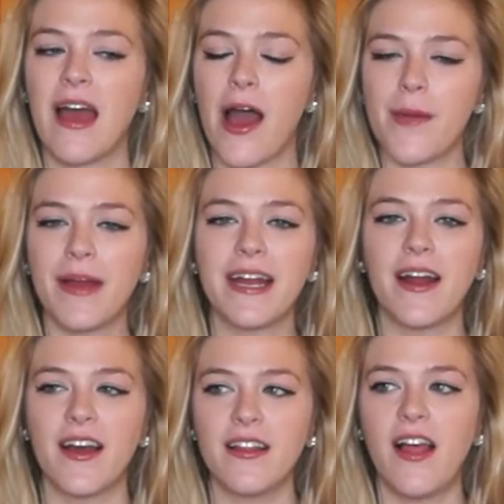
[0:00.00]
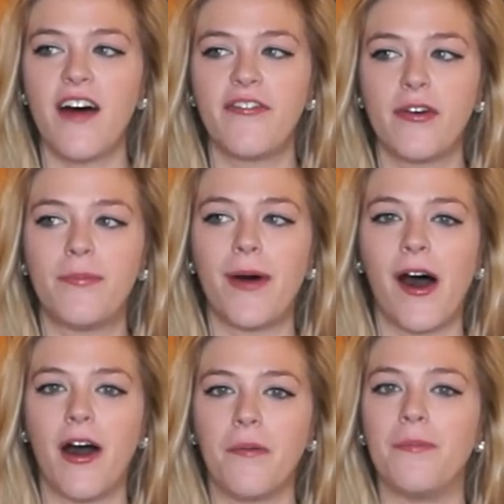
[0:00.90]
I might not love
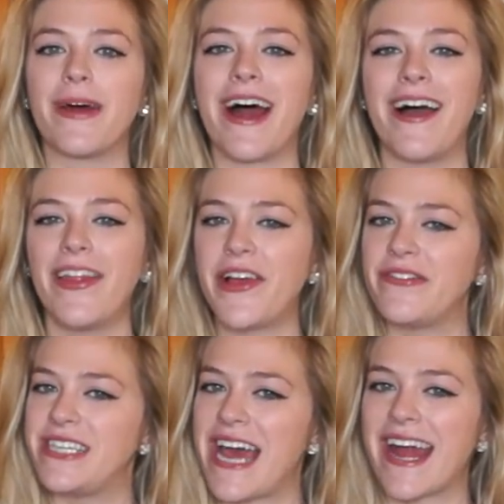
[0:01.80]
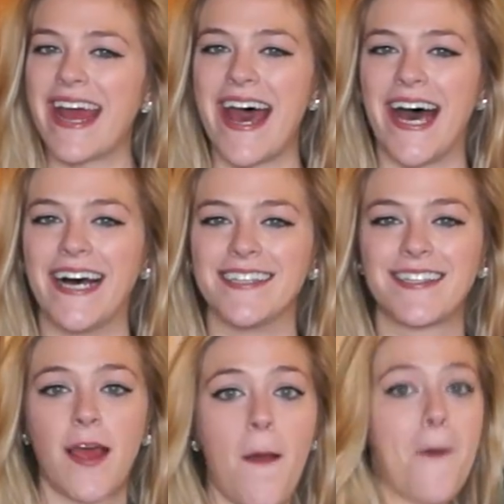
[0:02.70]
football, but I love
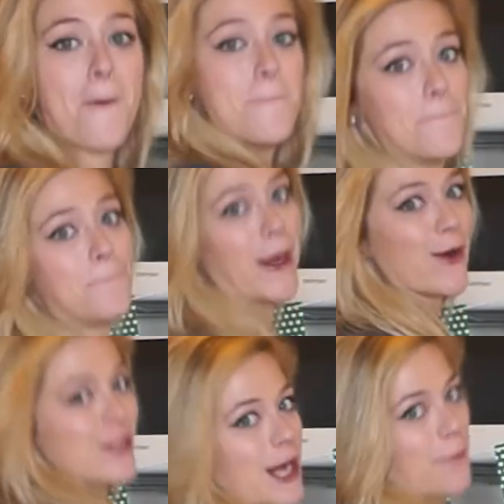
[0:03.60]
deadass. Bounce,